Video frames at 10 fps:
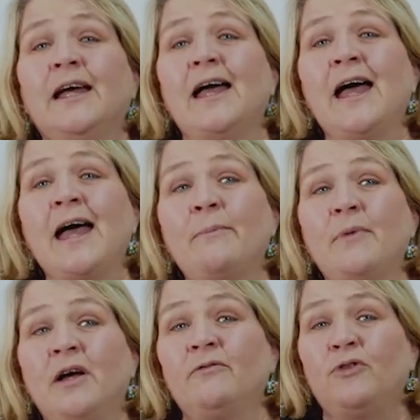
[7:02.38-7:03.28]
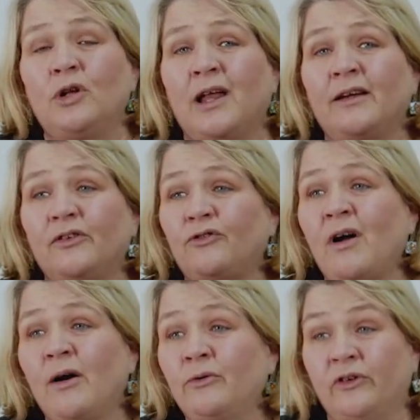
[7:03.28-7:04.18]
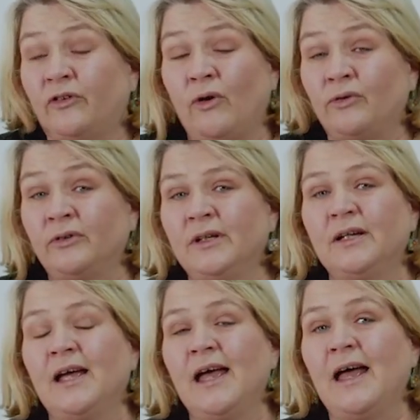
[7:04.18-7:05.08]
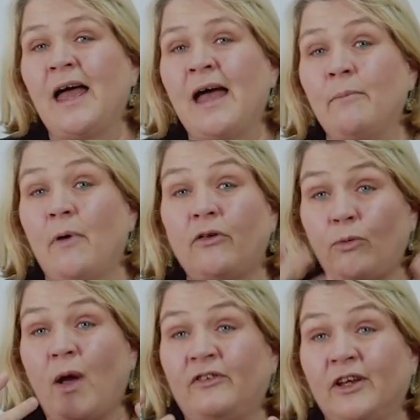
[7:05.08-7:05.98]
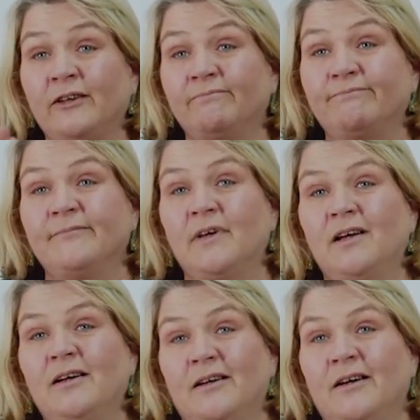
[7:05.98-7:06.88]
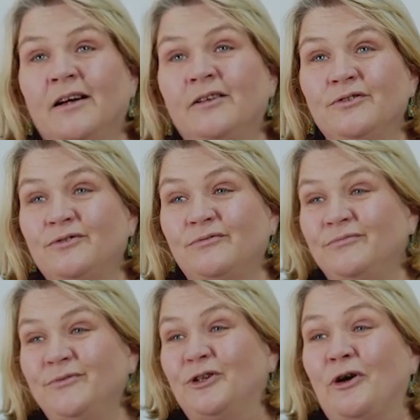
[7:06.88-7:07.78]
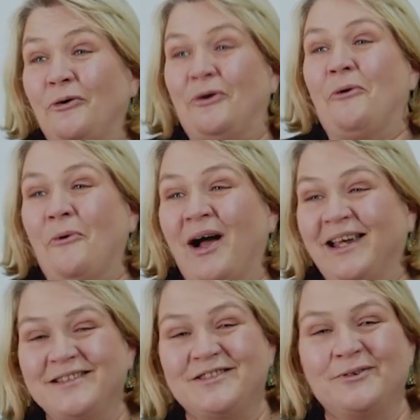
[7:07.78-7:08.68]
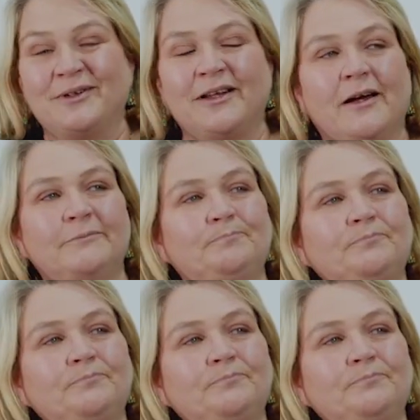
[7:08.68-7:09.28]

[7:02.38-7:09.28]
and full-length trousers on, sweating. And you don't know why he's doing that.